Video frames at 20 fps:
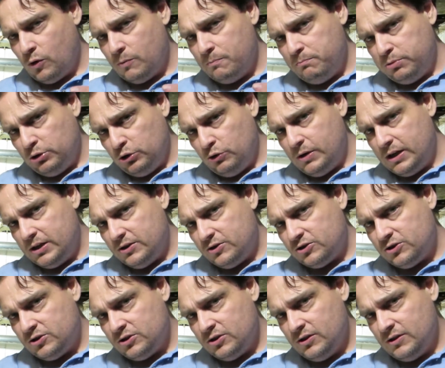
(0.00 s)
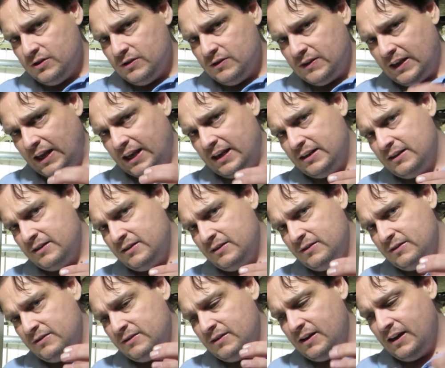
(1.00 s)
bluish
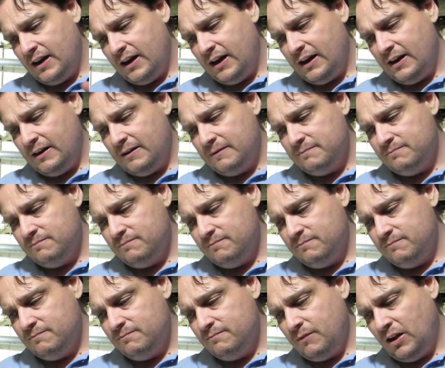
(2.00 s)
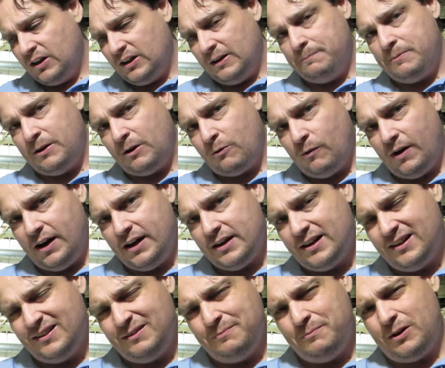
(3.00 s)
than Olympic
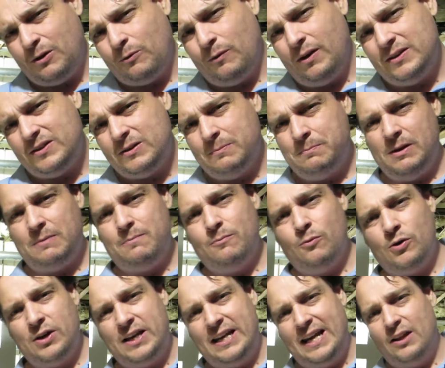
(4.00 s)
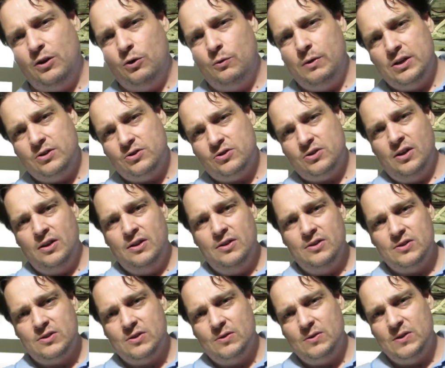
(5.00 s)
white. Olympic white's a bit more yellowish,
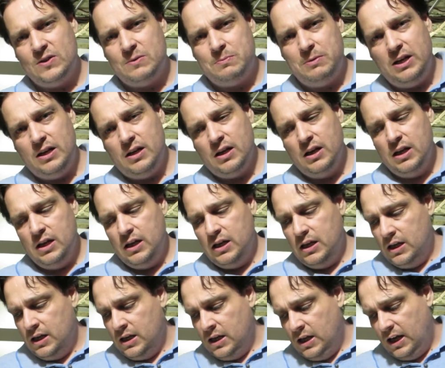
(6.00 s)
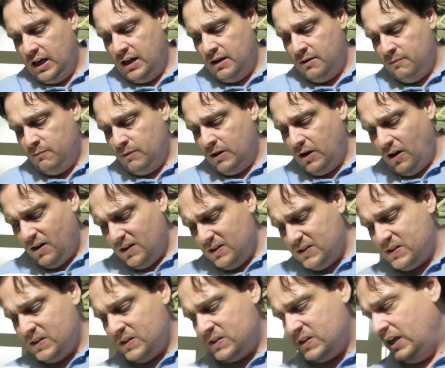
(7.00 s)
so to speak.
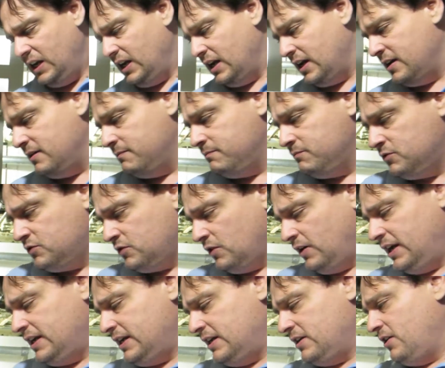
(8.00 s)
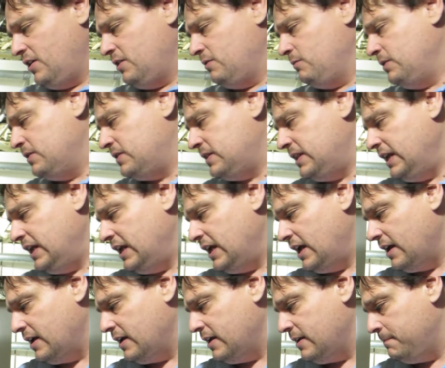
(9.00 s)
Regardless to say, I tried it on with
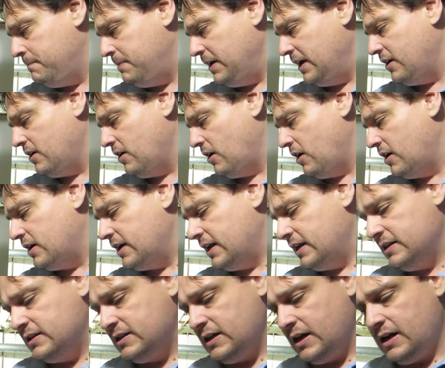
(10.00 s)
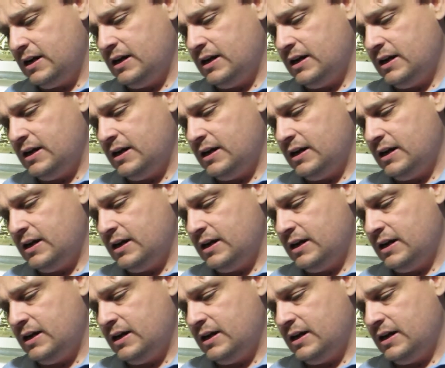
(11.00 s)
the pick guard, and